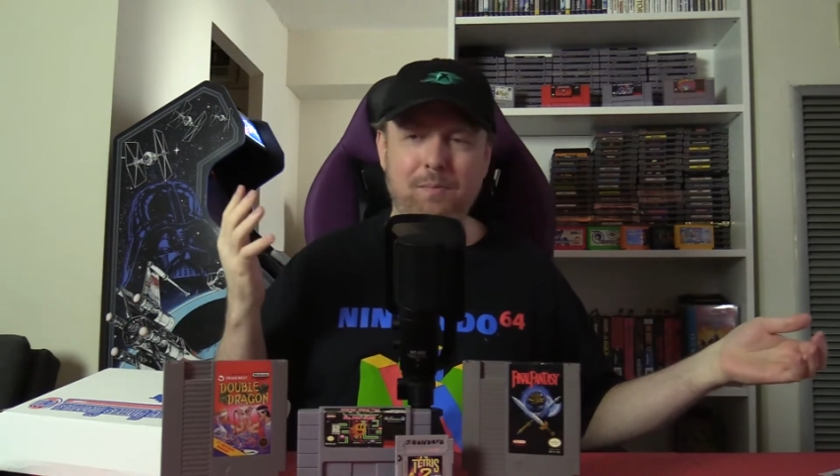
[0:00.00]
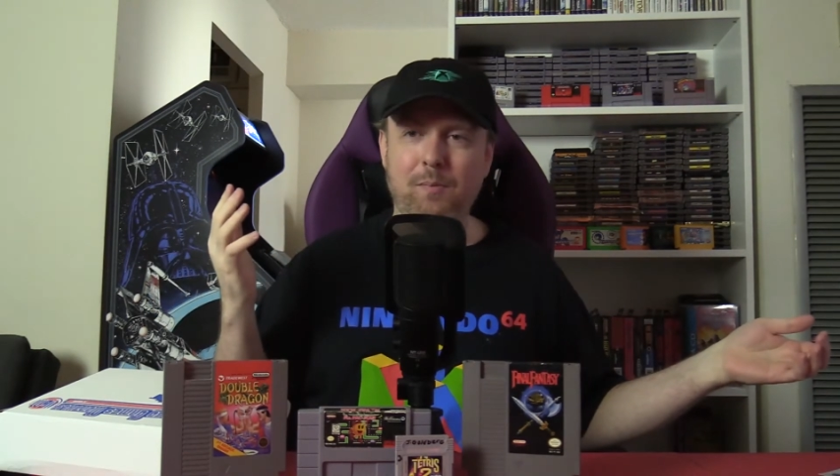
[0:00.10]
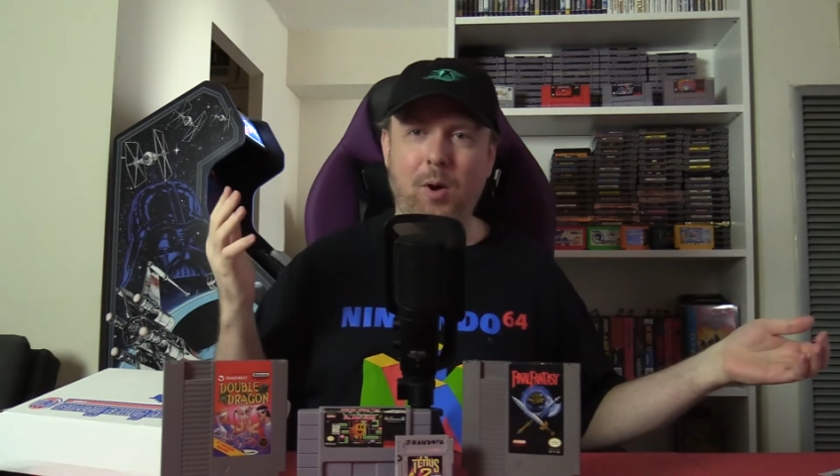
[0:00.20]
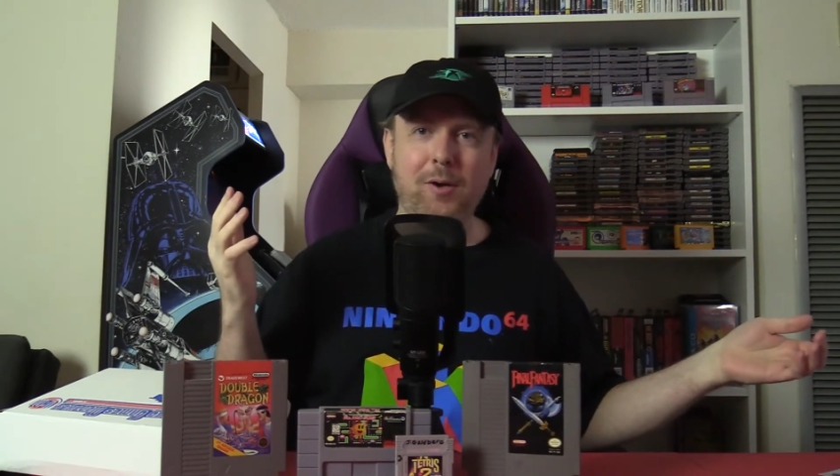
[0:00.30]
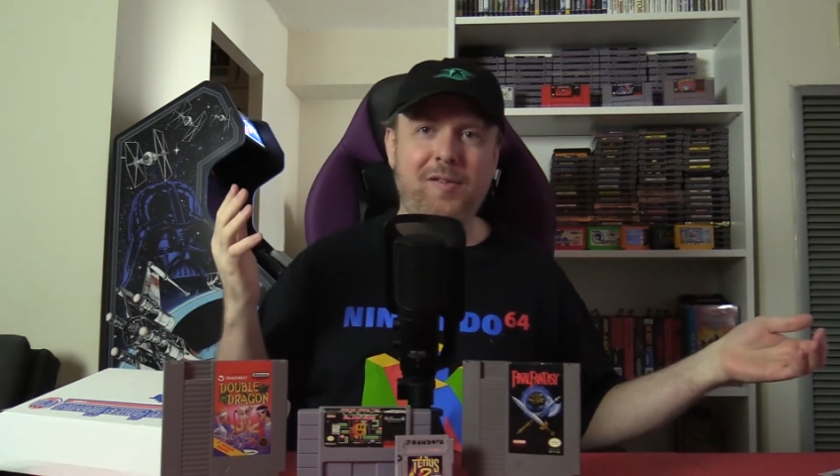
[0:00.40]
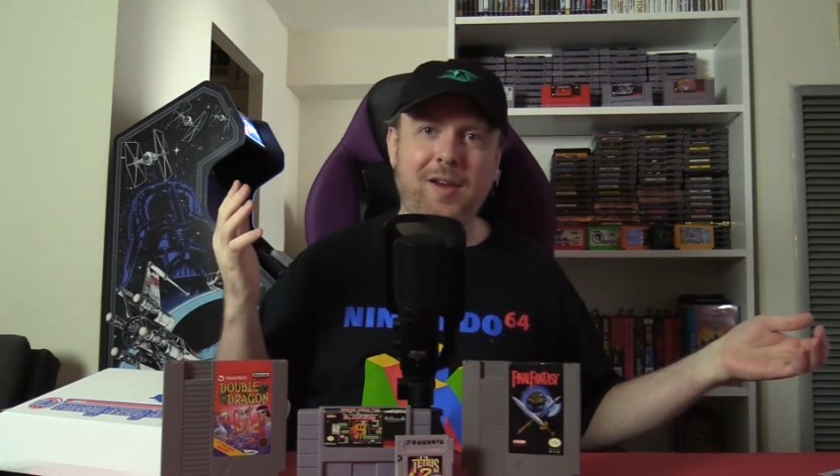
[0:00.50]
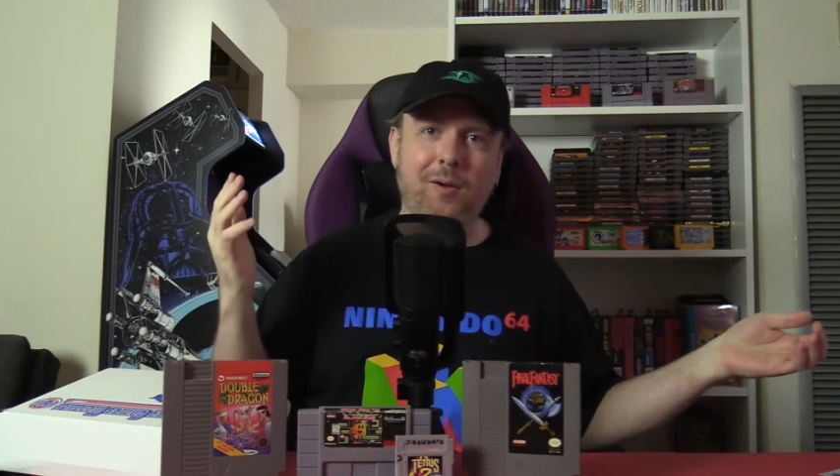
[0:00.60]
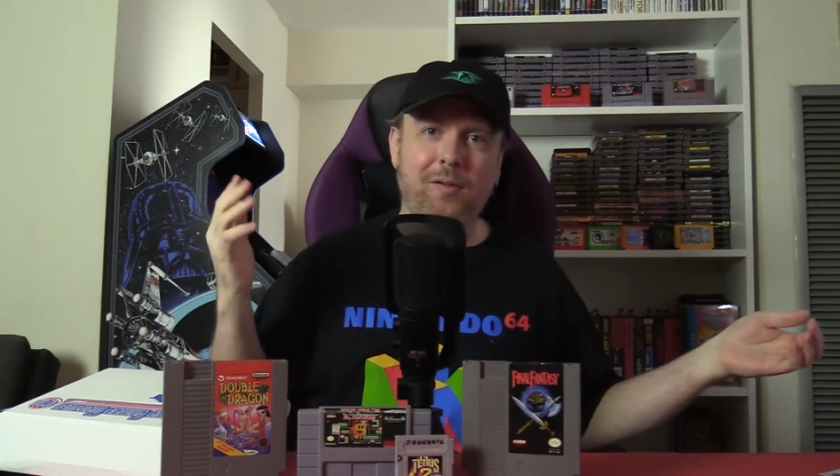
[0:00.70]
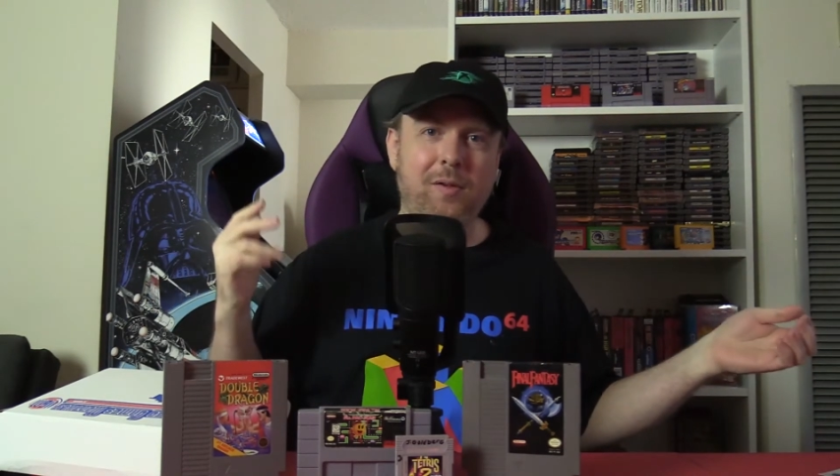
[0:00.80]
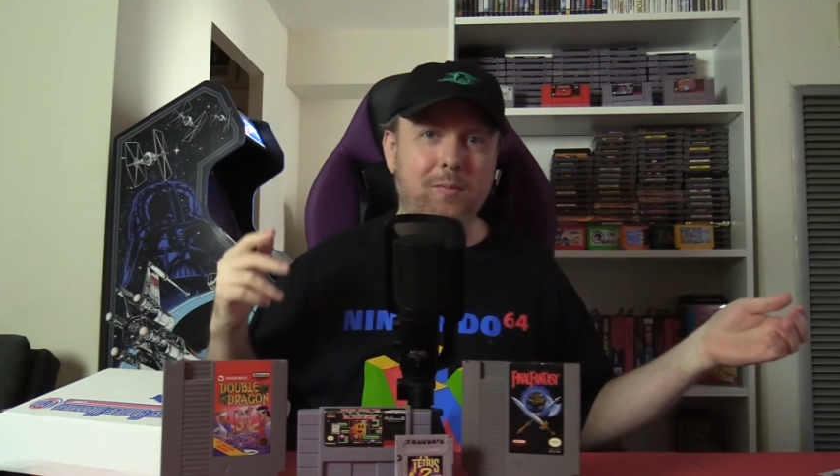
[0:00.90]
Mario
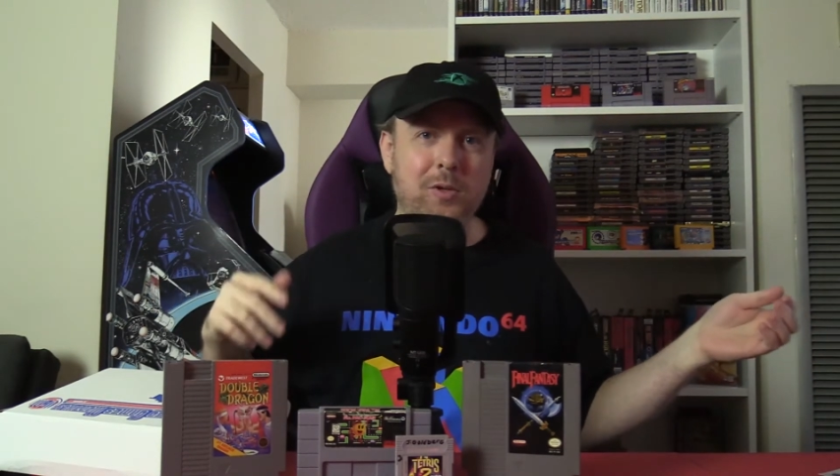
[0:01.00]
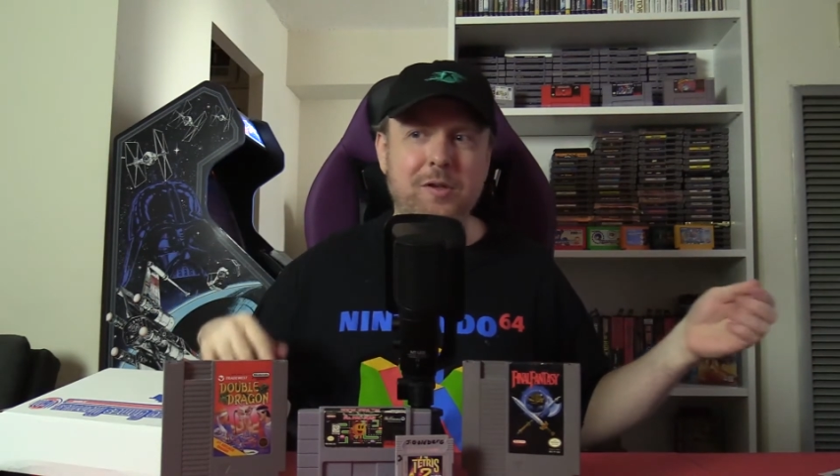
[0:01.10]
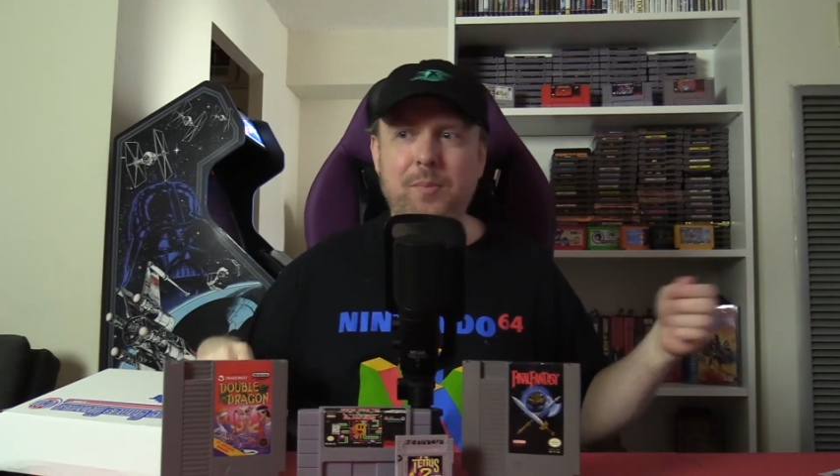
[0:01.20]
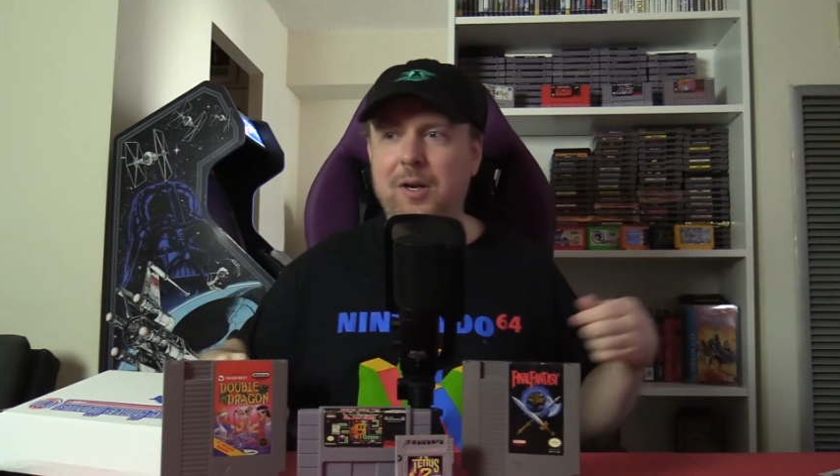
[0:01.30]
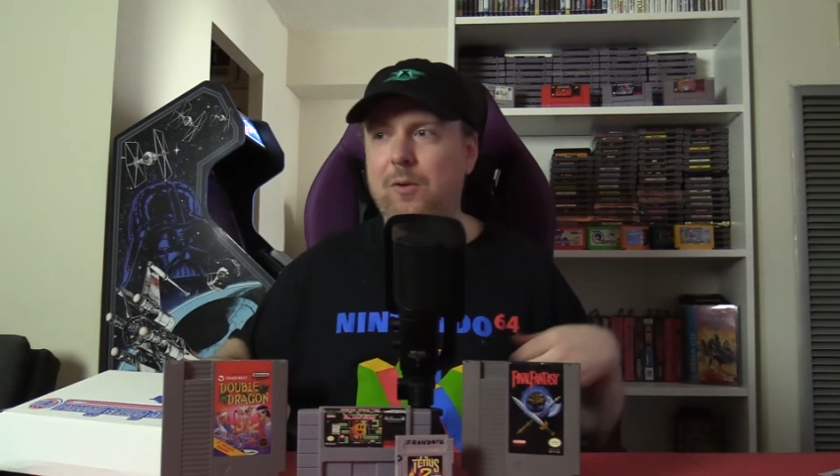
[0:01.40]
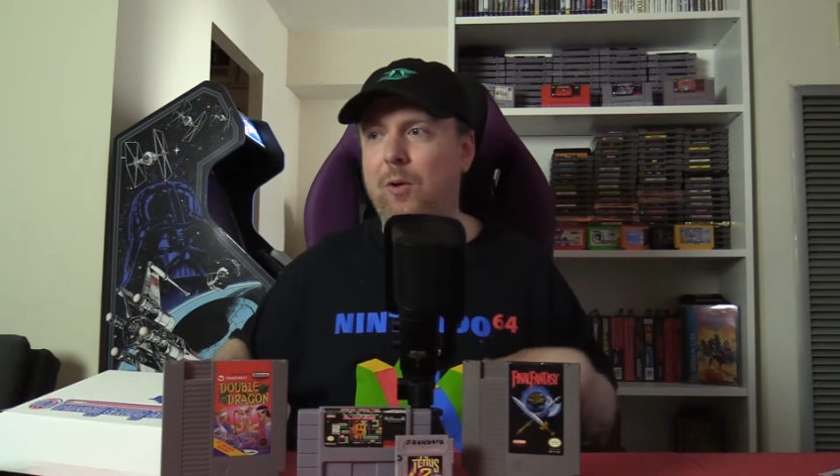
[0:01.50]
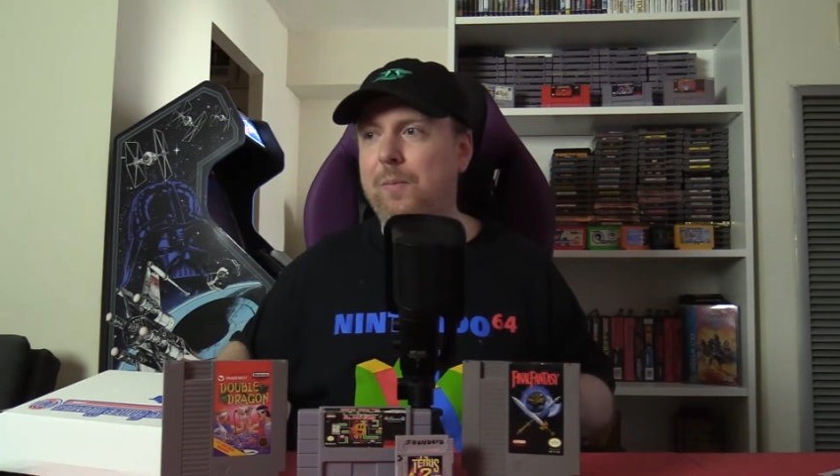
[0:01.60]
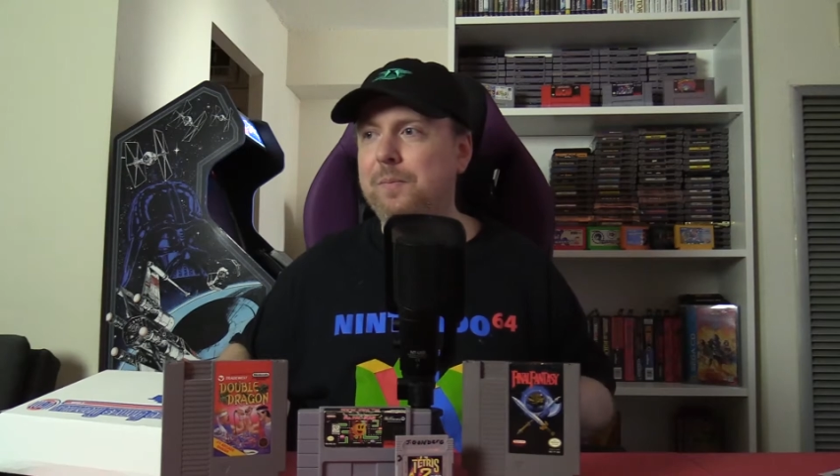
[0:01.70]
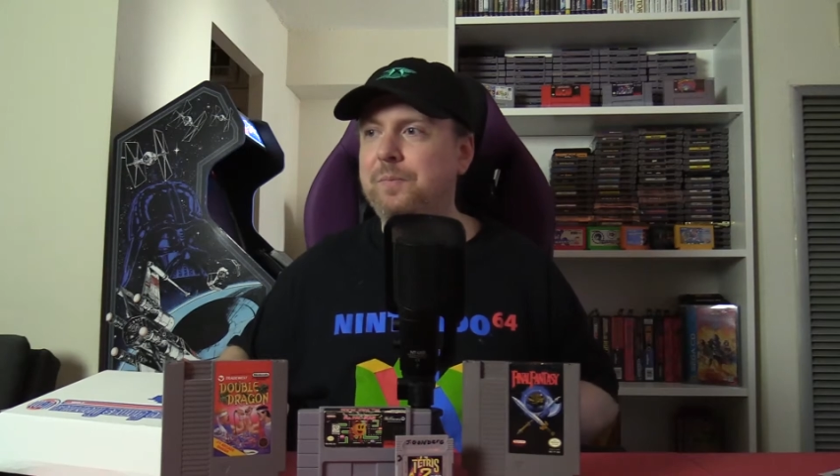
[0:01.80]
stickers, which is pretty cool.